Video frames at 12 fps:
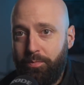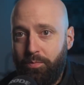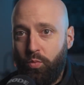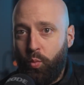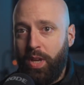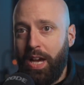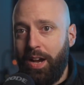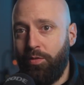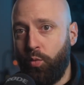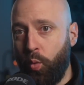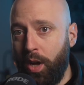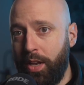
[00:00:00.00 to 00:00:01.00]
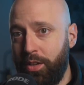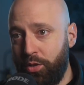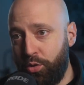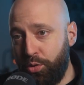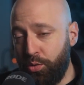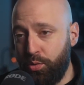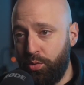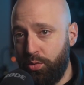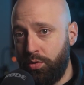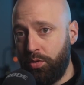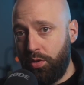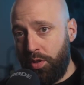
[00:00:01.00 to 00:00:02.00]
we have one, two,
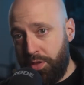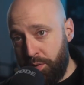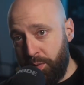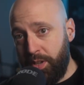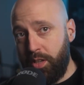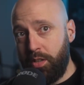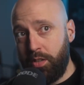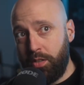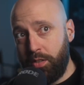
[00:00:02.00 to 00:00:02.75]
three,